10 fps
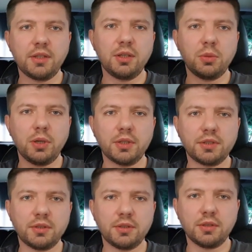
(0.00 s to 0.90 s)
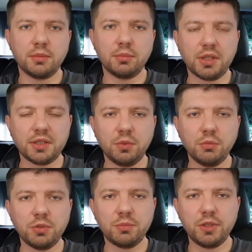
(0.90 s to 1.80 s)
kilowatts
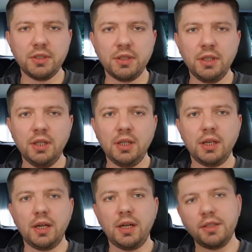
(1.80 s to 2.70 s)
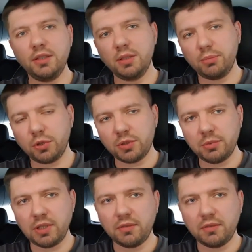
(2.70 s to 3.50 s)
maximum speed until approximately